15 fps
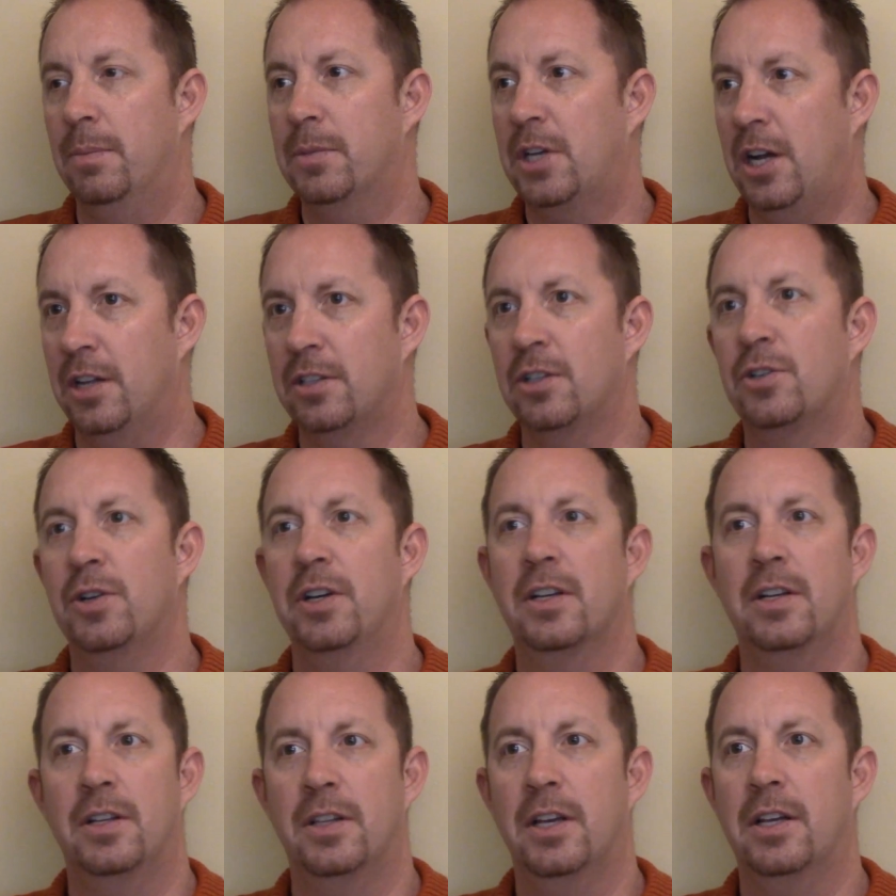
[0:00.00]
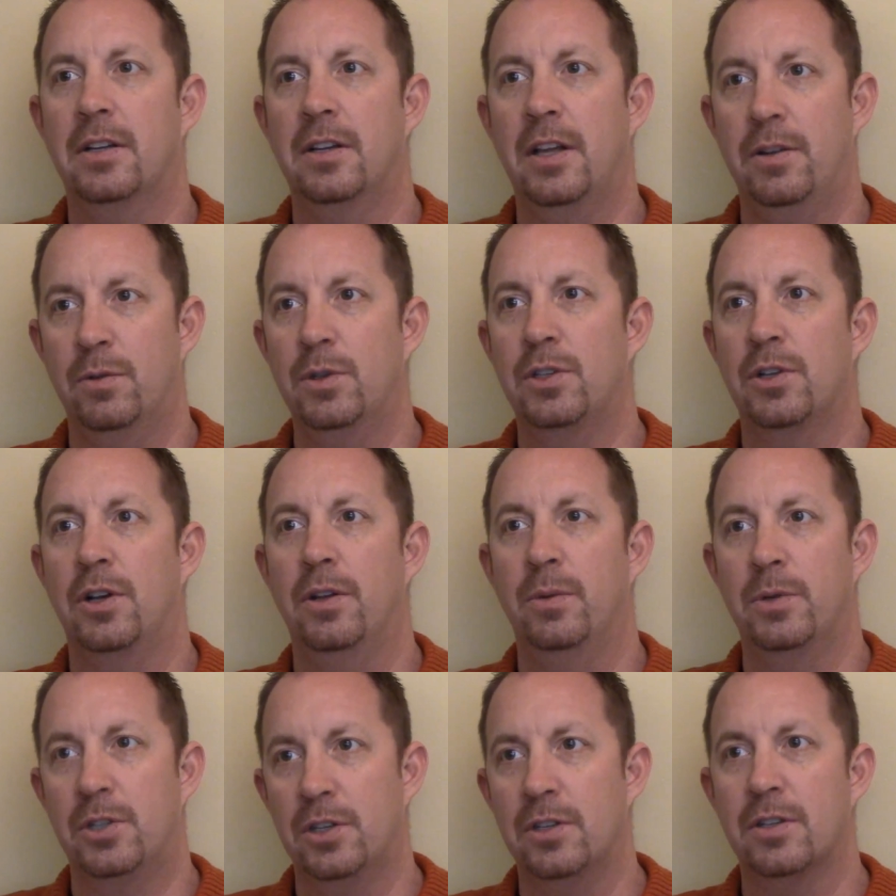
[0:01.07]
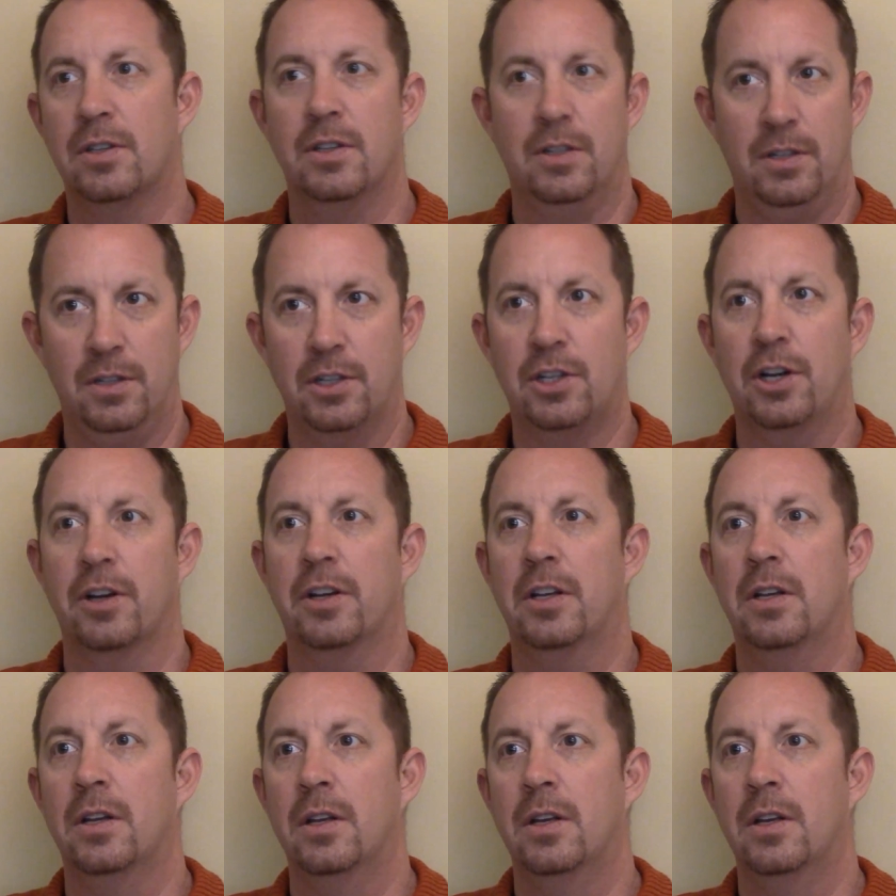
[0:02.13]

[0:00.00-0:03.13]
concentrating on that end result, which is the target.